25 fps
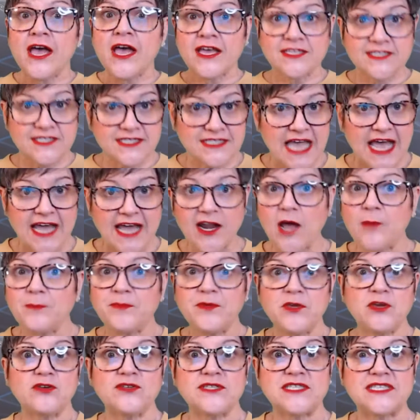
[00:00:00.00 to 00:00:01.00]
Set up
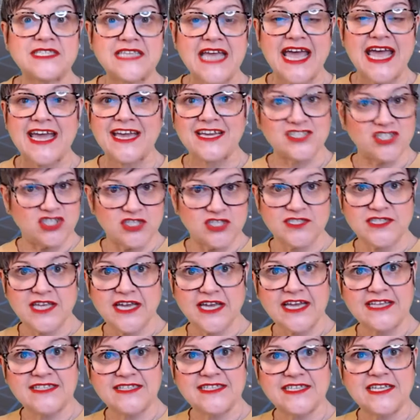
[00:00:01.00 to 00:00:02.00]
your stage, just
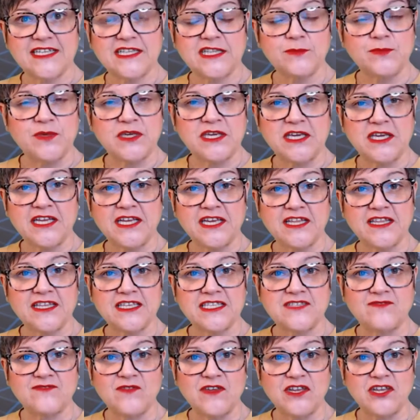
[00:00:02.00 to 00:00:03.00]
like I did at the beginning of
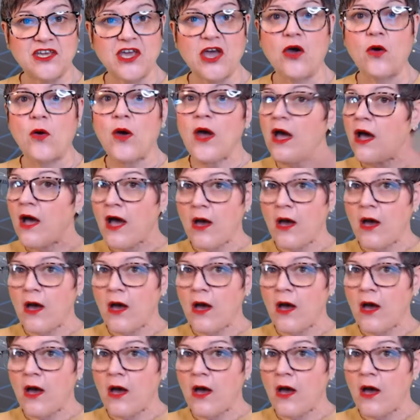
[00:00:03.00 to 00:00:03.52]
this video.